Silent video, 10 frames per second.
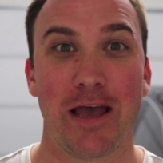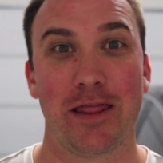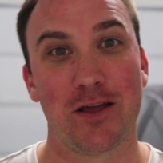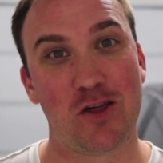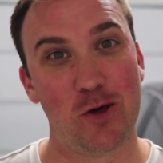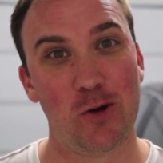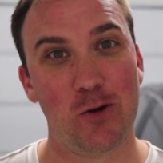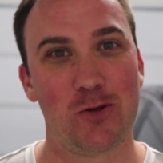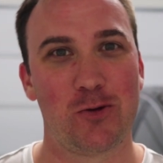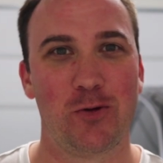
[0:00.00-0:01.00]
That's
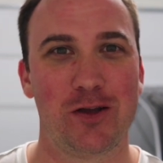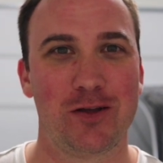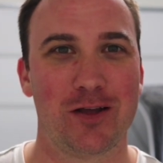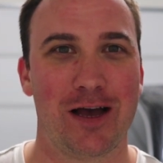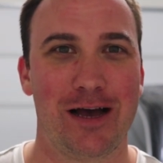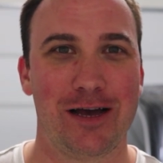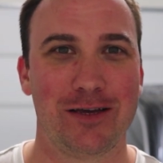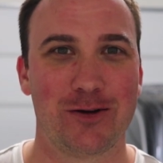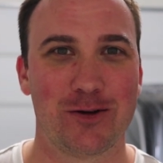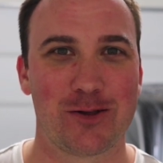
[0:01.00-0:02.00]
huge when
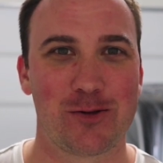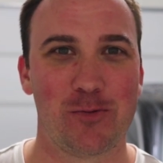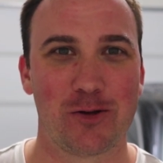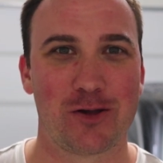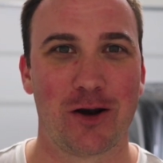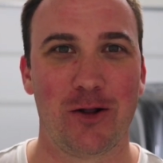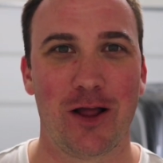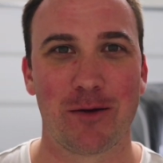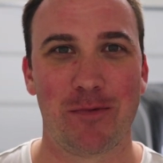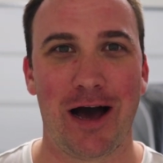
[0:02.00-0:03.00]
uh, you're a small channel
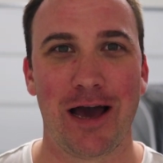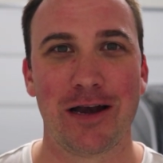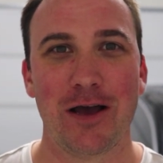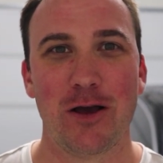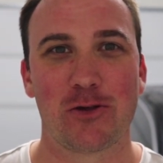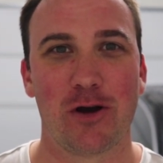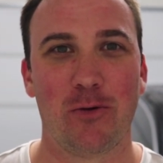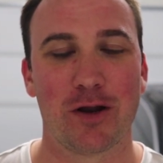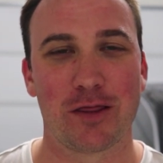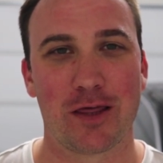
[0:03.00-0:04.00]
like mine. So I
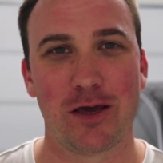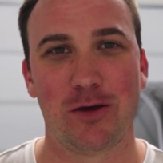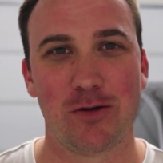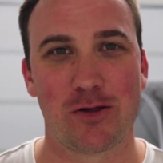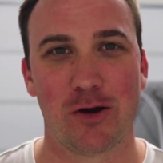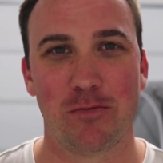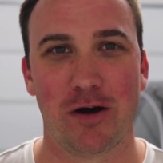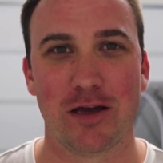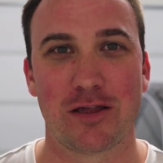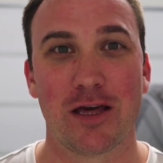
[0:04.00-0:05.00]
want to thank you so
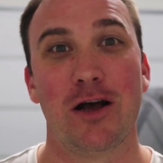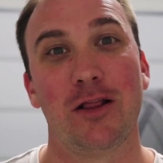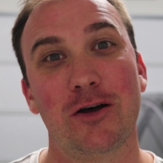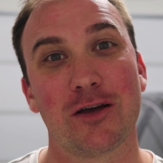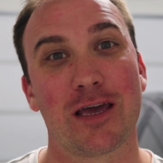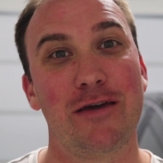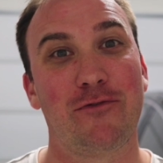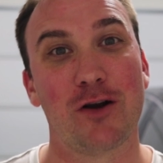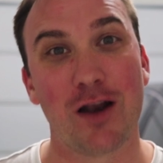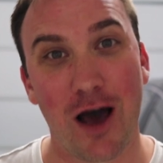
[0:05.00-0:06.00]
much. Look,
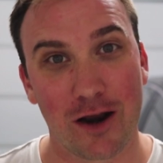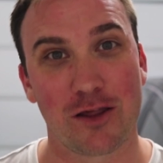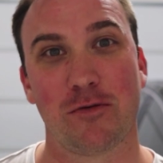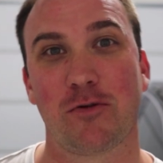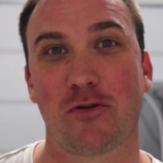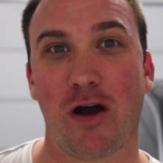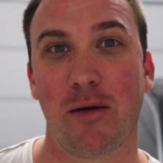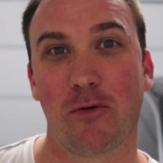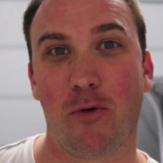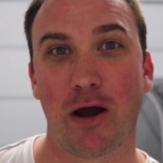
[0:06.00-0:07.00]
if you're not a
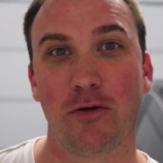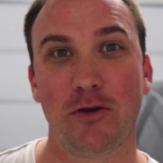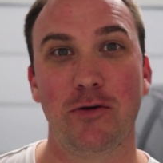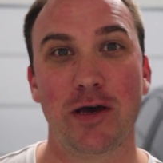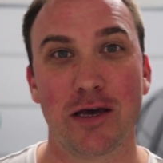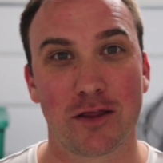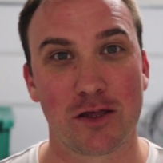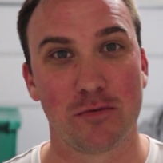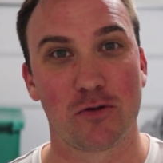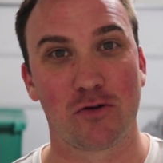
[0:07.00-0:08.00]
subscriber, why don't you hit the
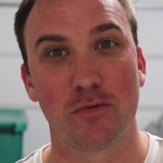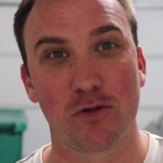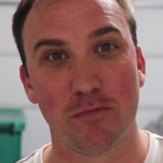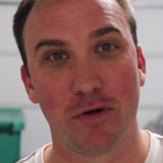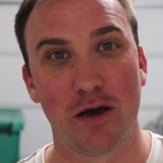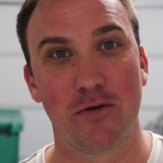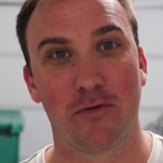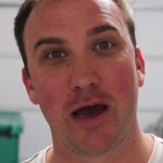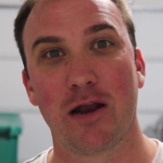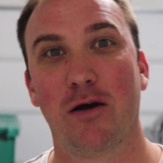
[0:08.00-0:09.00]
subscription button
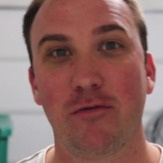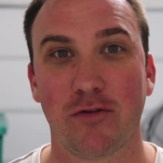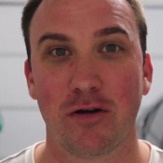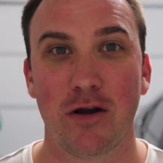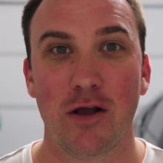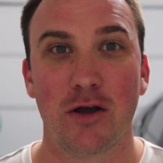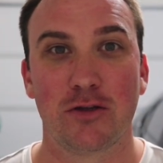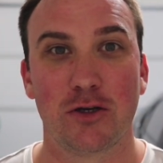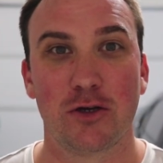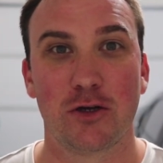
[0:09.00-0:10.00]
right over
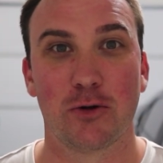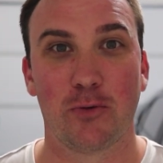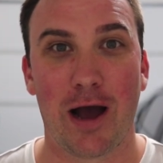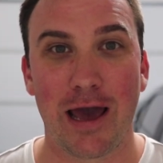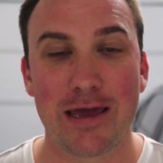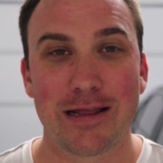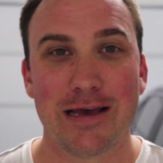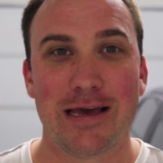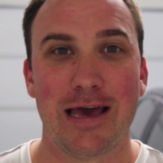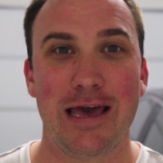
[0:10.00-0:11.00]
to your right.
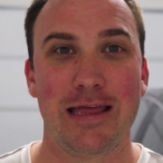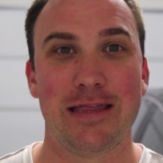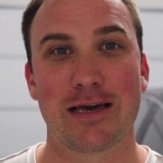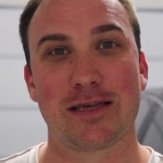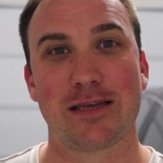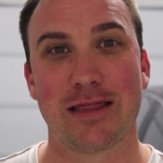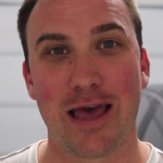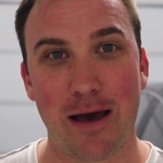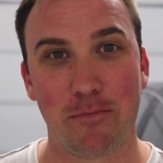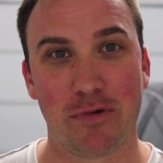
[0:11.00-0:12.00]
And next to
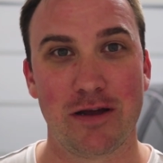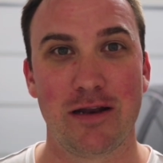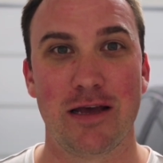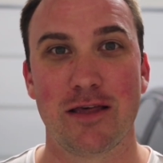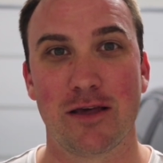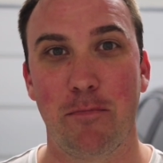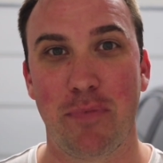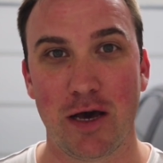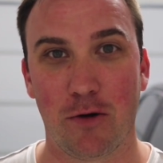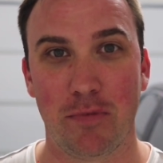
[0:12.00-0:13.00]
that button is a
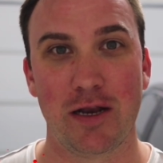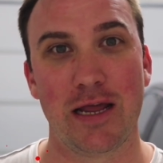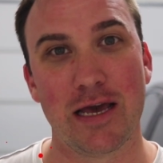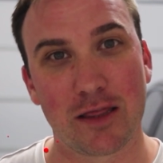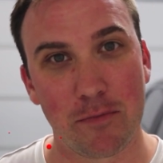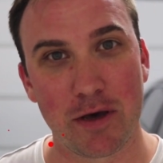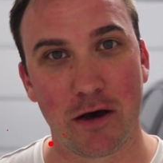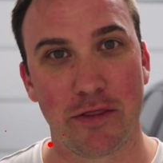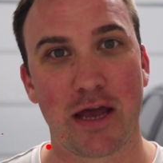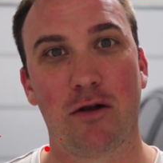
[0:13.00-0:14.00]
bell button. Hit the
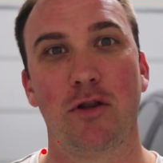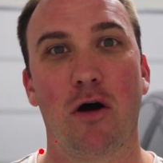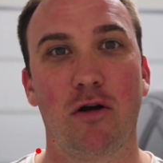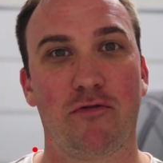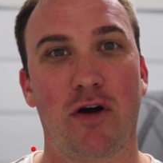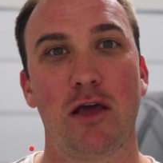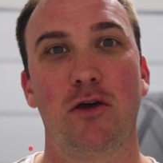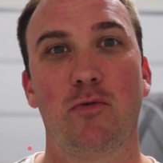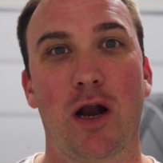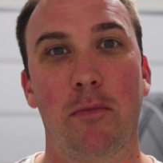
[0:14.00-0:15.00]
bell. That'll notify
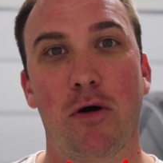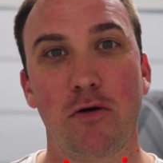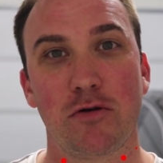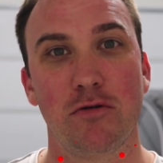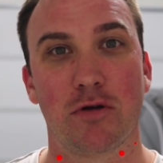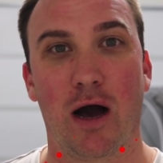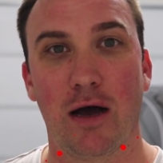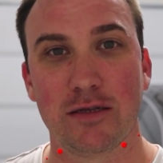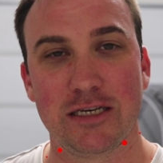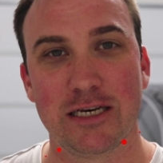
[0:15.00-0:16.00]
you when I post new
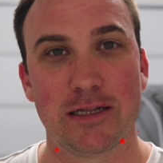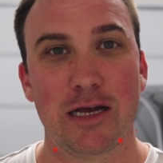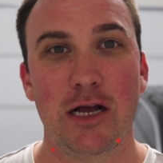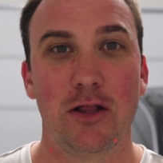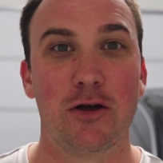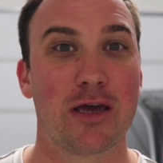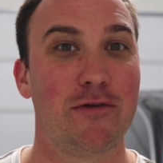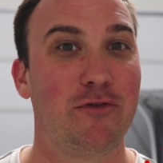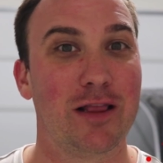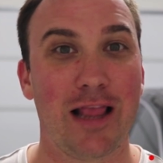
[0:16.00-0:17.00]
content. Look,
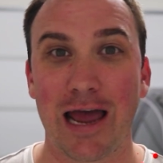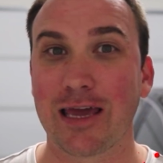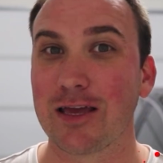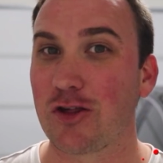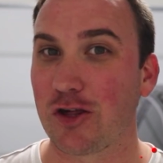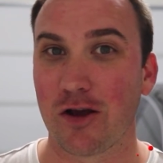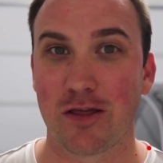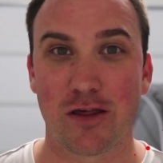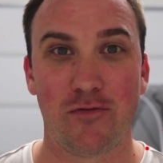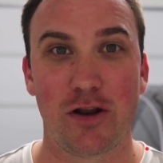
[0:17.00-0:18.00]
if you like and share
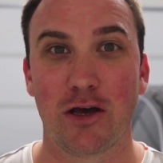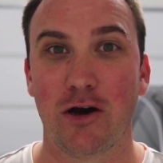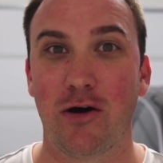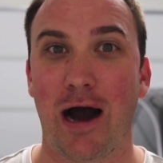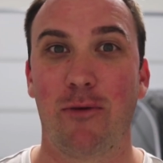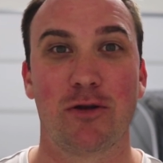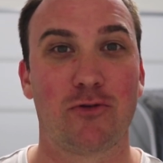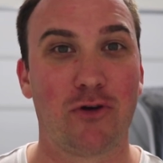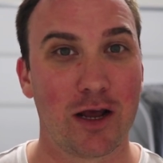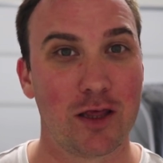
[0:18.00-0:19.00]
this video, I
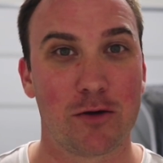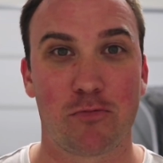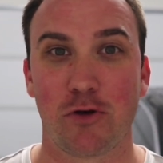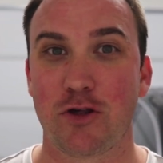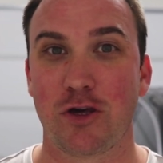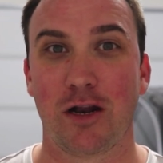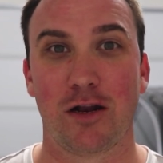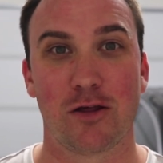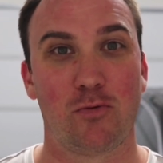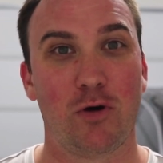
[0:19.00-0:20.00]
would greatly appreciate
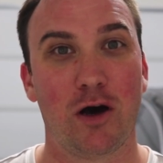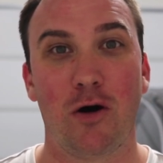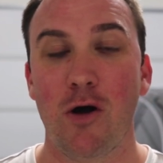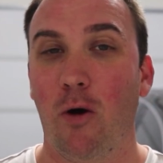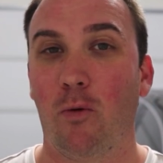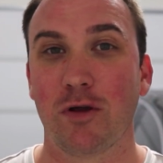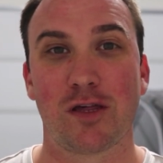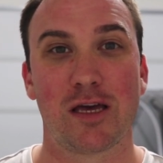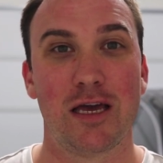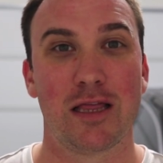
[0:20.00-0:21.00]
it as well.
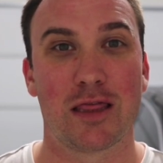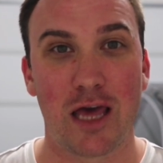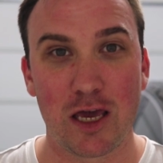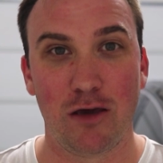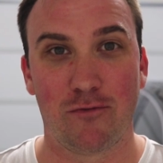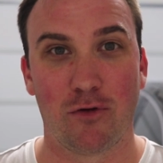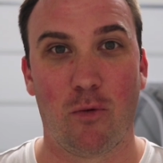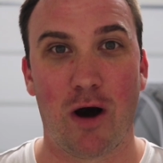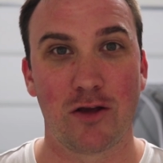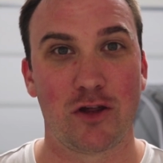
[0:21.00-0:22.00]
Once again, thank you for
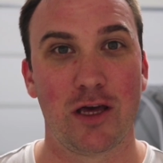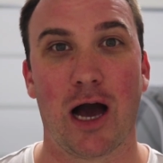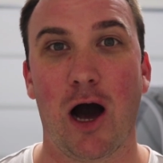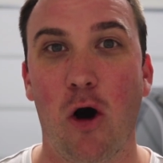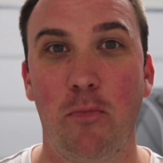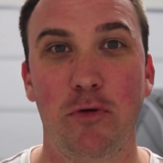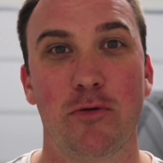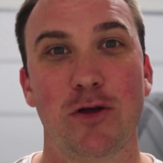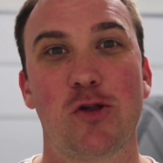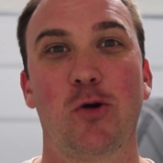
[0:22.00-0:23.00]
watching. I hope
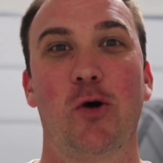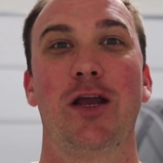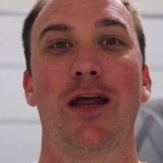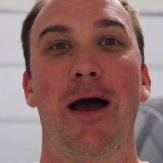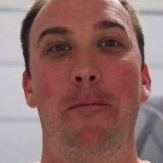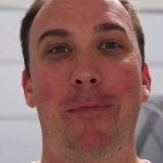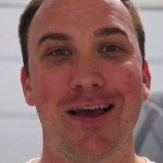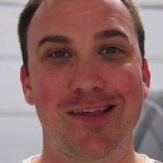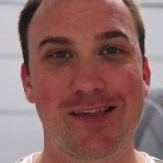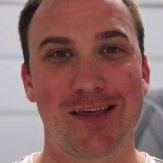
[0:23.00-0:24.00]
you enjoyed
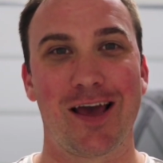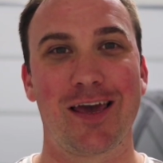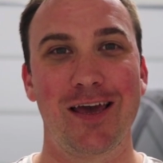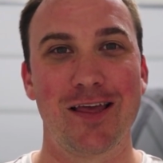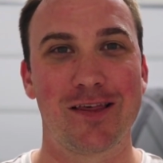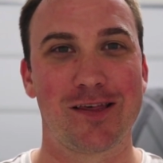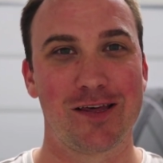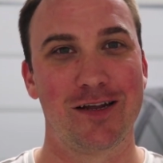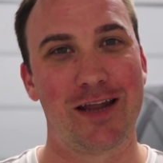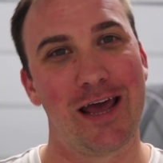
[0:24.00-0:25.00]
my second
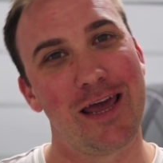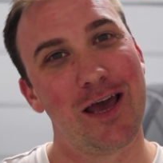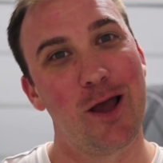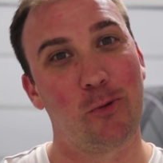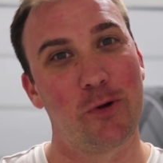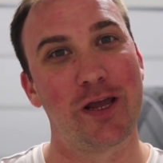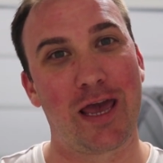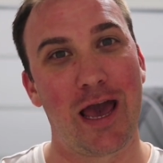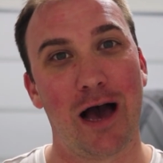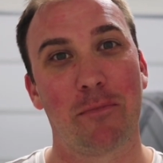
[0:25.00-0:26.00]
Sunday
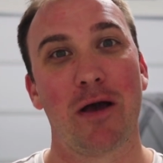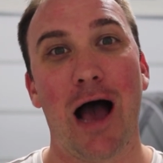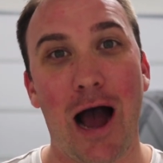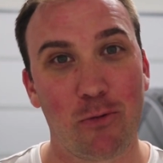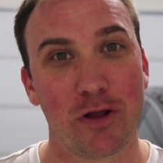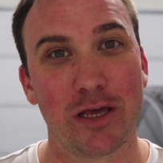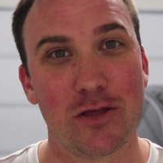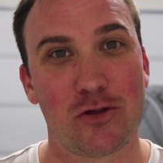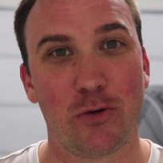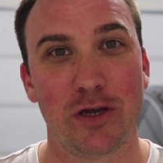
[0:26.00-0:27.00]
recap. I really
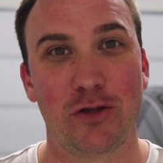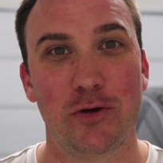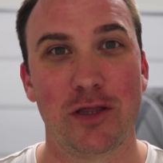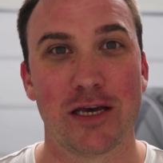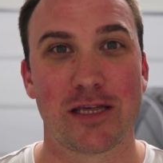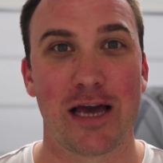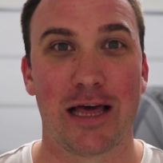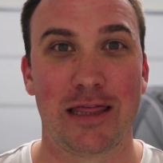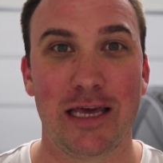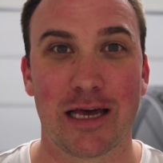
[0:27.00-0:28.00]
enjoy doing this.
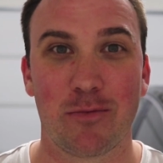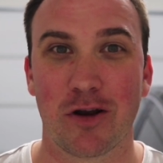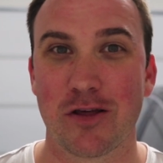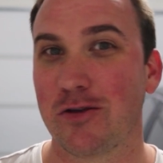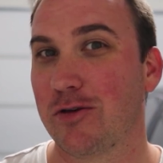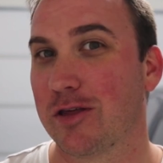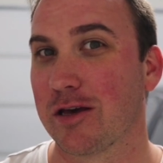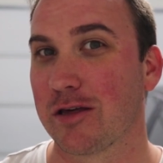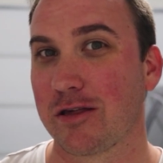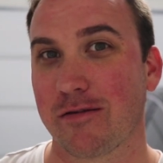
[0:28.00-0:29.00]
I think I'm going to do
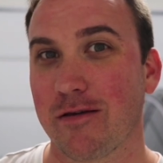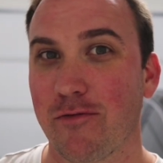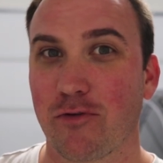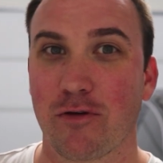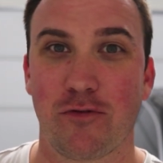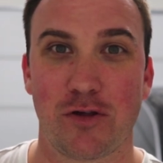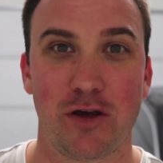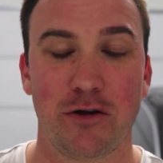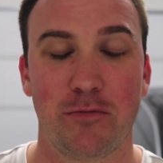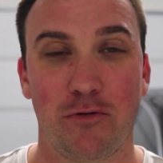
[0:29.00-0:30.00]
this for the
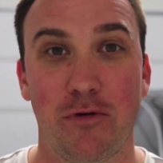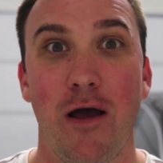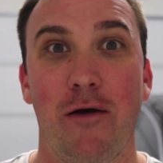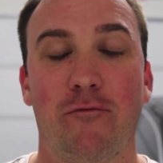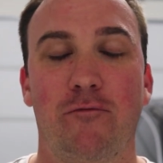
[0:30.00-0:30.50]
foreseeable